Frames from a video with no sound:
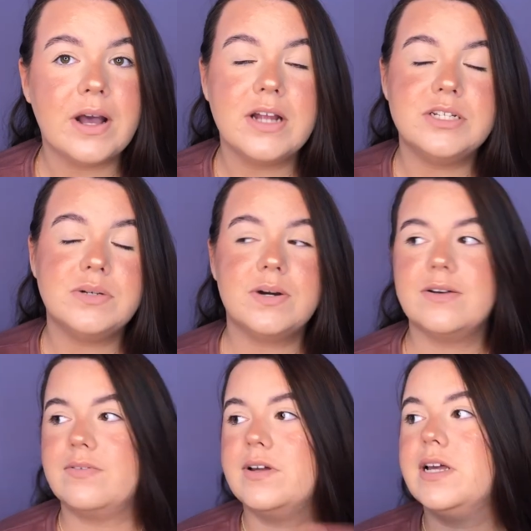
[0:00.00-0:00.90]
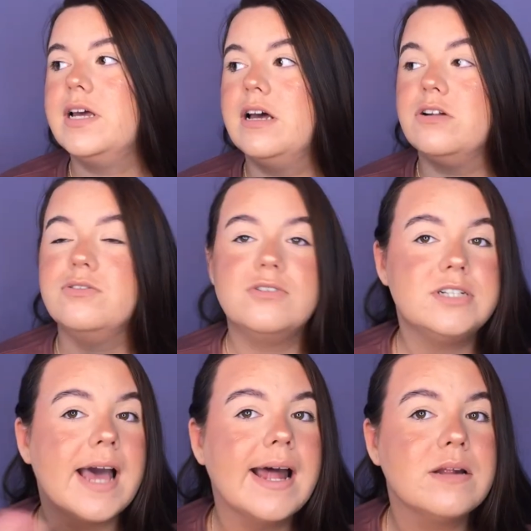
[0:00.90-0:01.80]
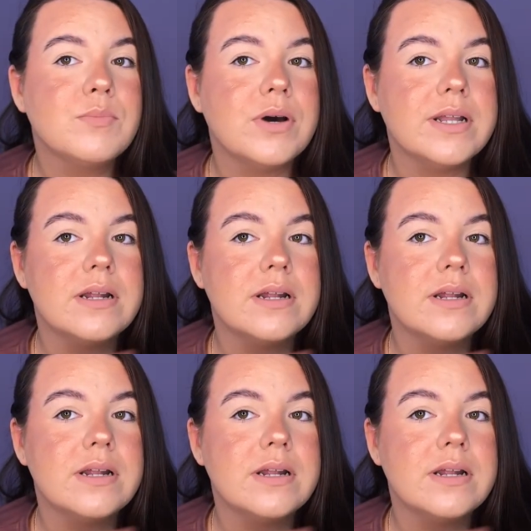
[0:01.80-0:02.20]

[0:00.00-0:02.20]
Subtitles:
I do have another tan in mind